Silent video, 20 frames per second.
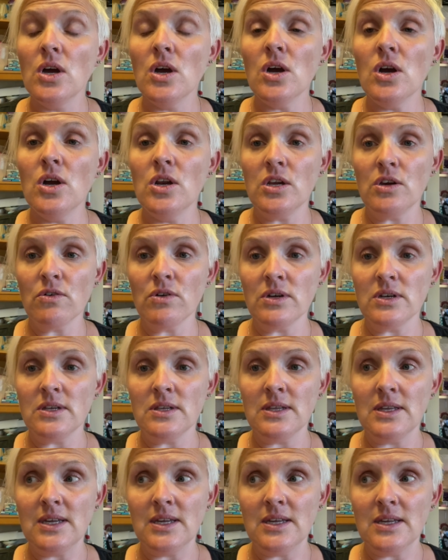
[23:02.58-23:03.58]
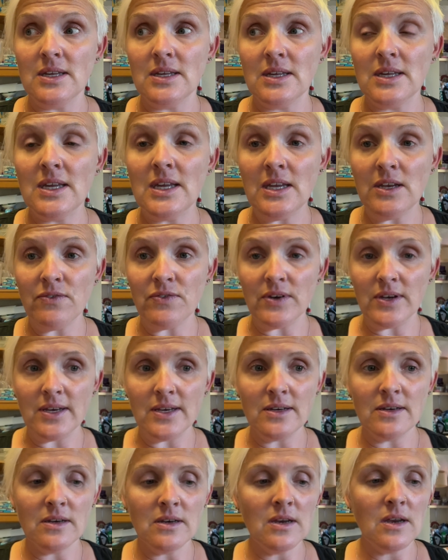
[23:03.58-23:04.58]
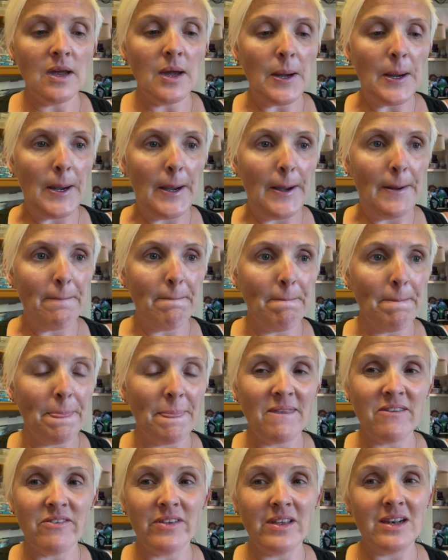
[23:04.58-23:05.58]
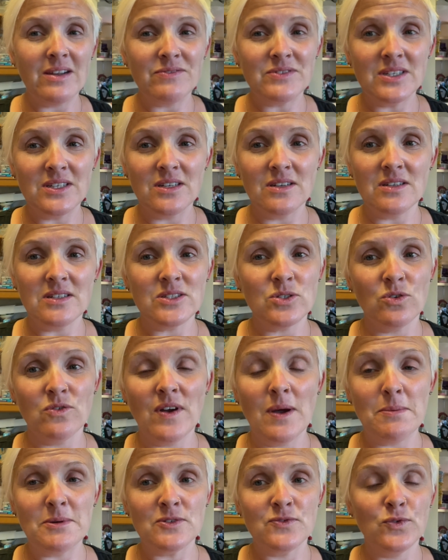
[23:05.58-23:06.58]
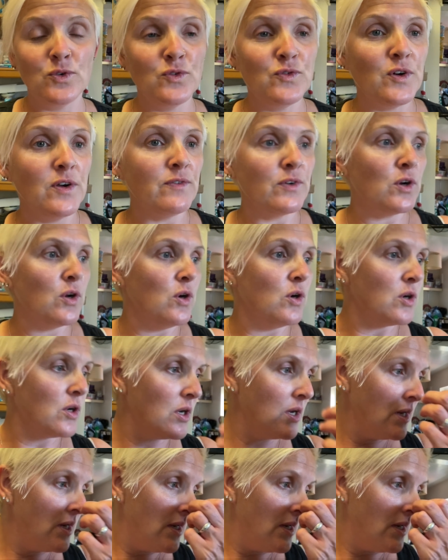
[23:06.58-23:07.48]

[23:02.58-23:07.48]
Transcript: earlier on in the evening, so they'll have dinner at sort of 4 or 5 o'clock.